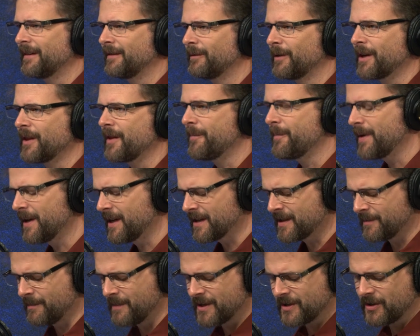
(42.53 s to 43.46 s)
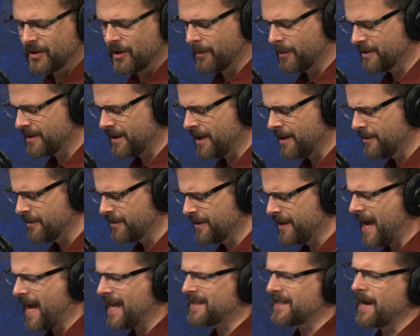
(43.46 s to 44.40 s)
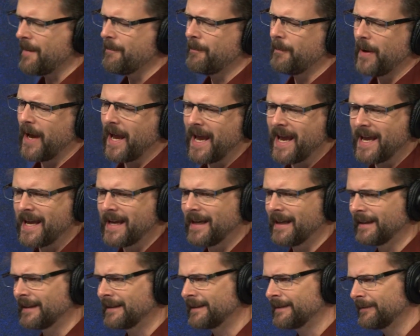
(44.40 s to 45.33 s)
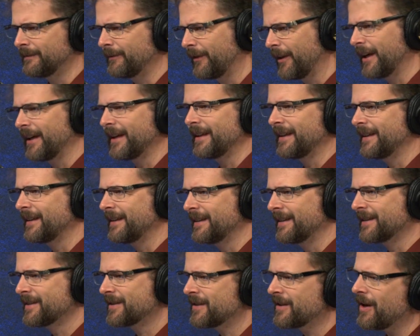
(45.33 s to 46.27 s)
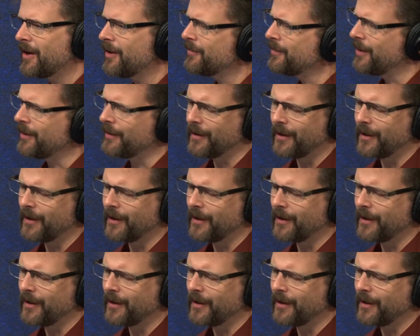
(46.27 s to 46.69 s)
And one of the biggest misnomers I hear is, that's a pagan thing. And it's, no.